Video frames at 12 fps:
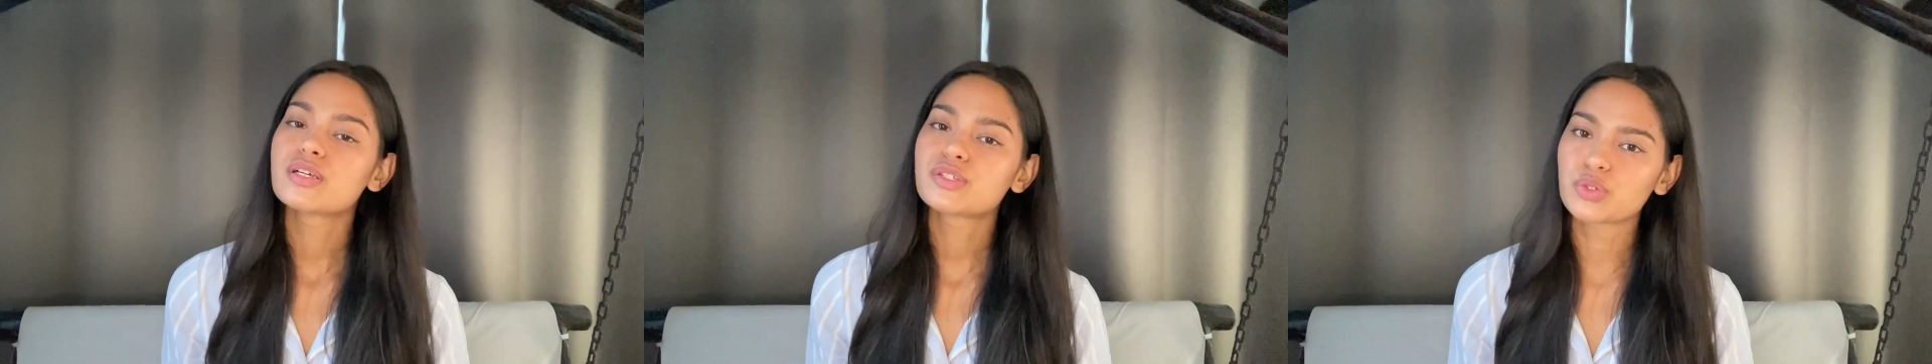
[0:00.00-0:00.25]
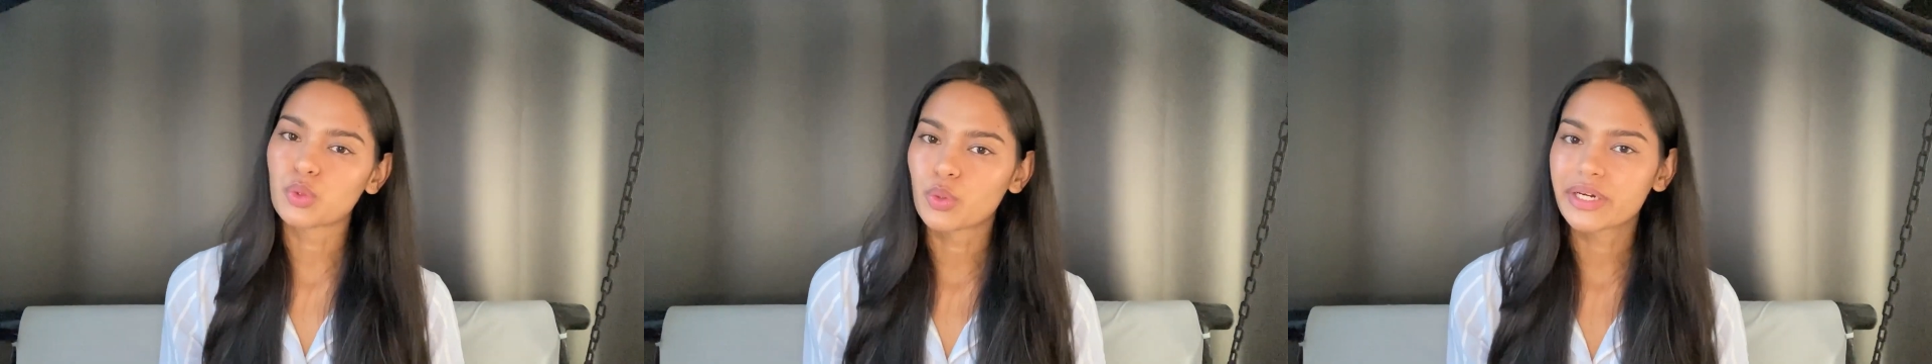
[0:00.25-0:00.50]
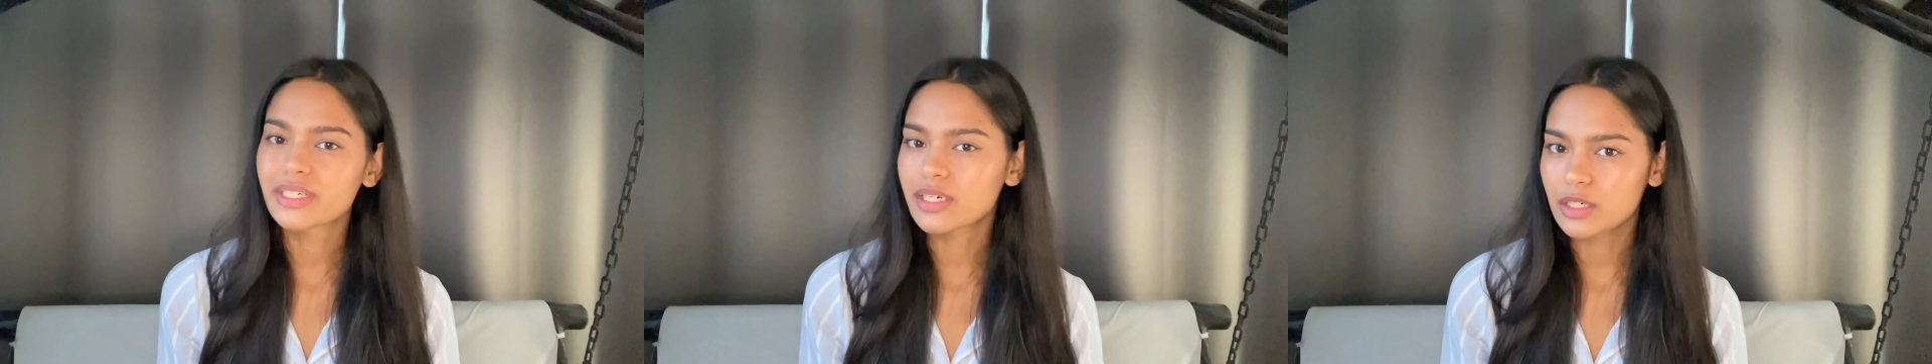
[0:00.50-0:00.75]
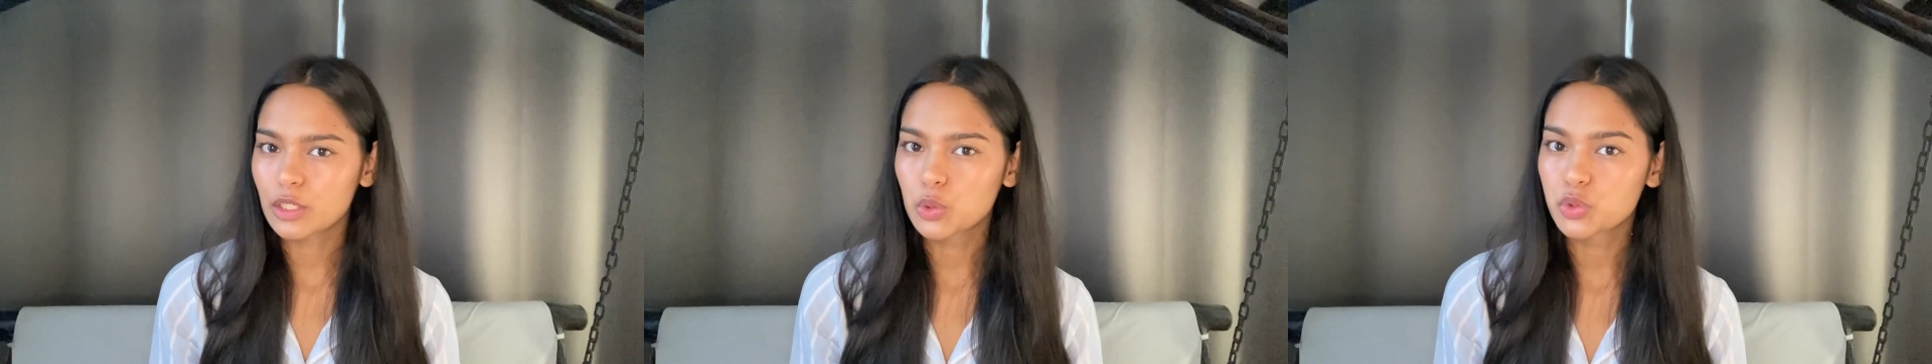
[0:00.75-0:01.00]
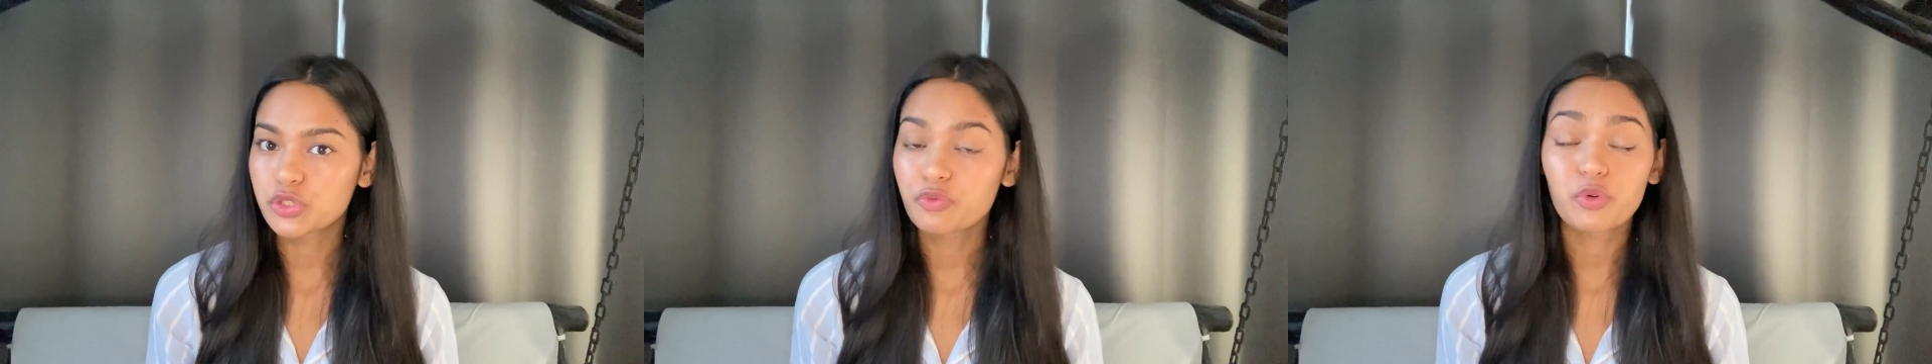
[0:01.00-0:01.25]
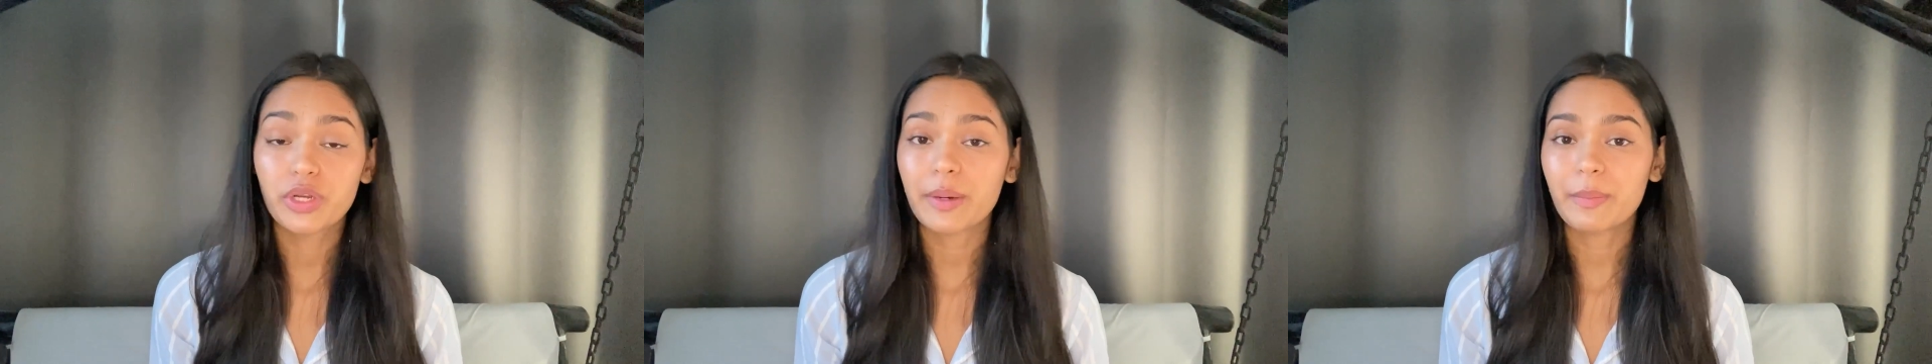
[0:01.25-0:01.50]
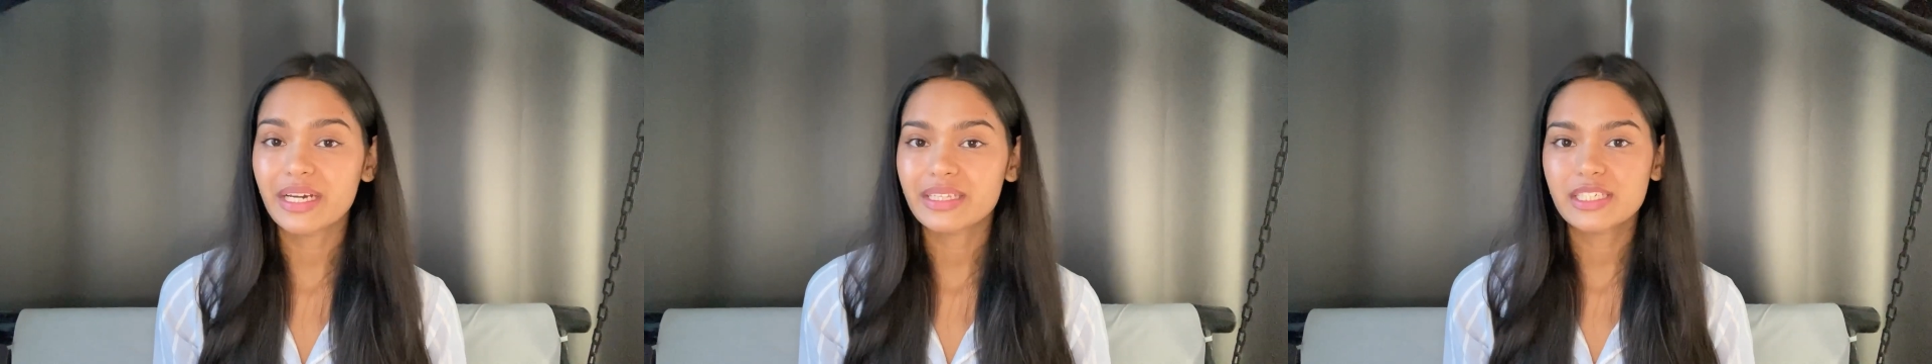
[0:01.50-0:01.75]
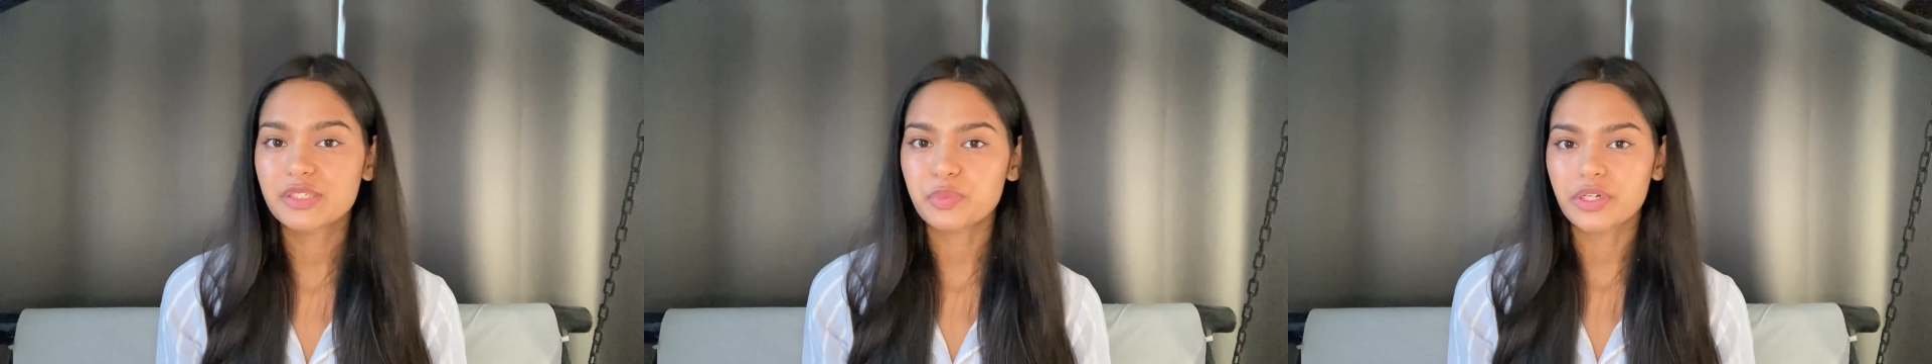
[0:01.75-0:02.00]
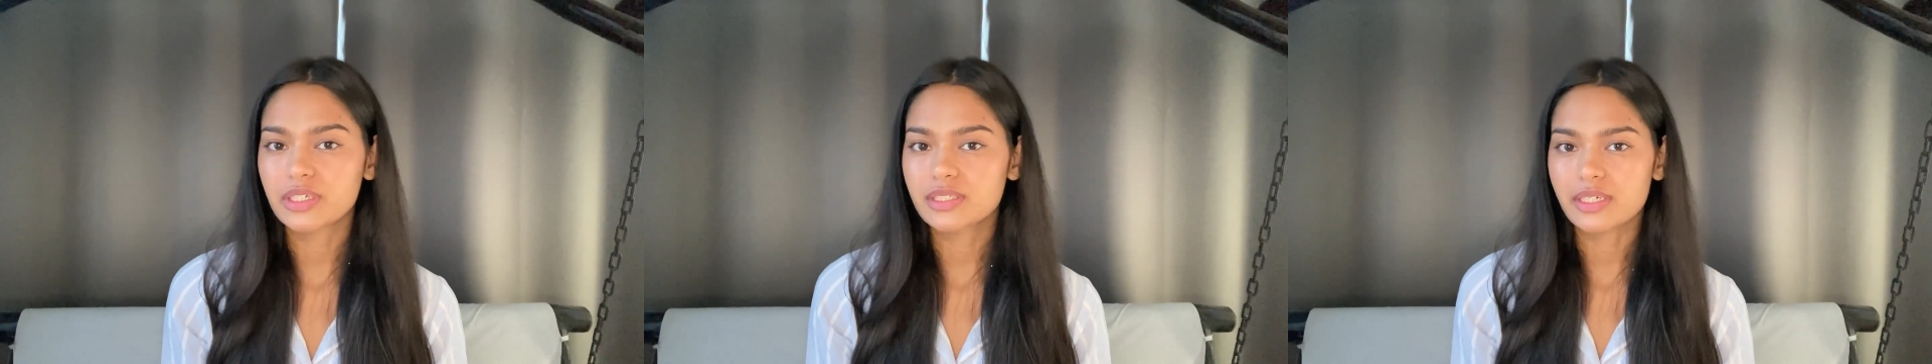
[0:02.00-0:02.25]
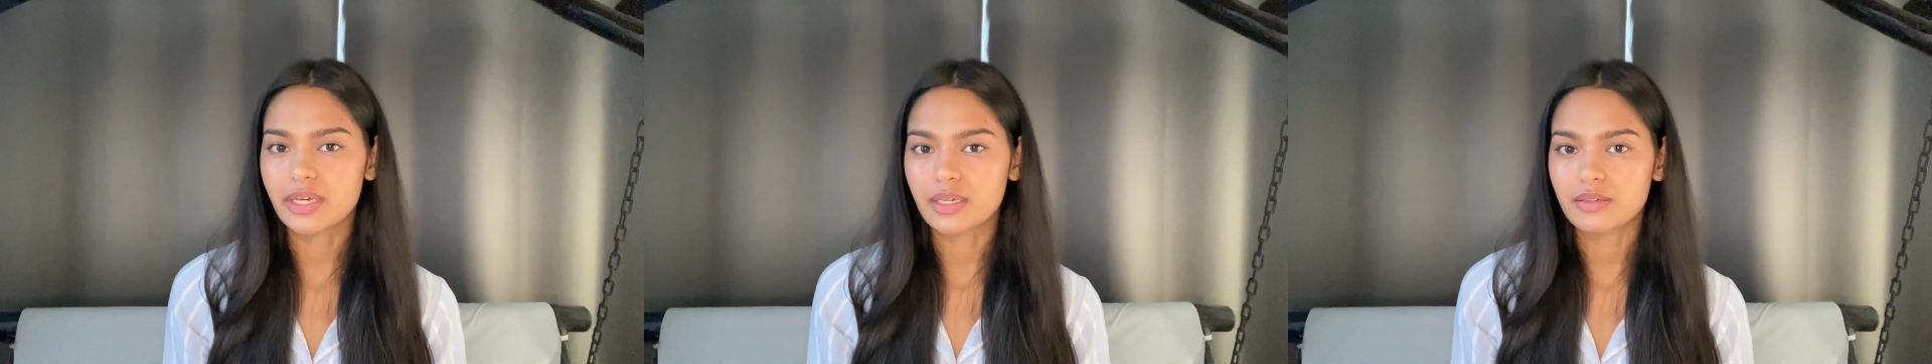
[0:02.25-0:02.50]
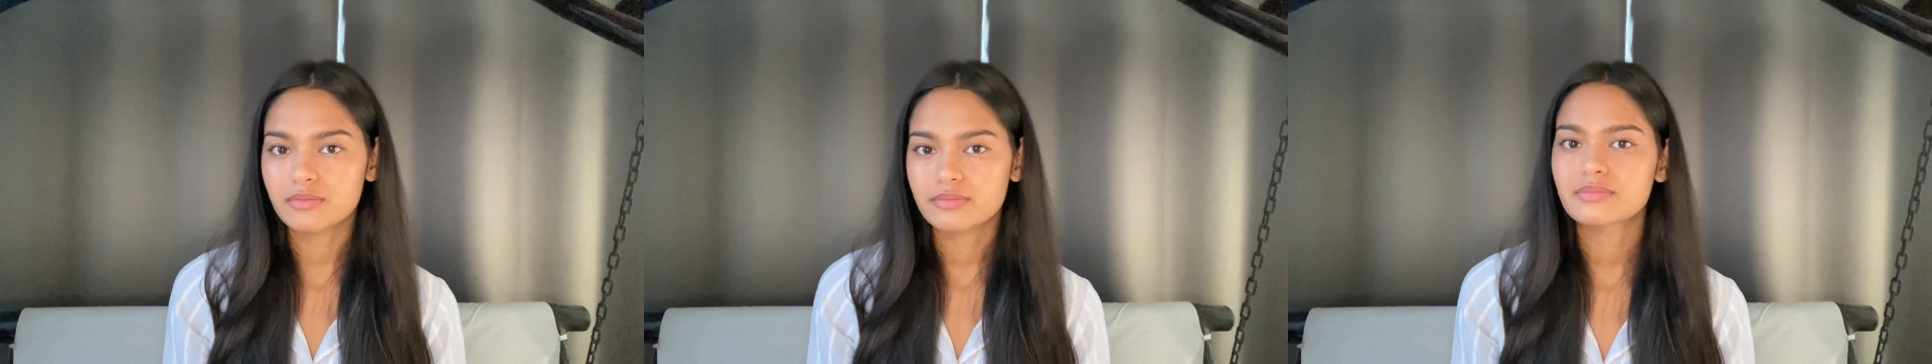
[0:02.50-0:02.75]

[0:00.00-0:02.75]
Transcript: So in conclusion, would I buy these products again?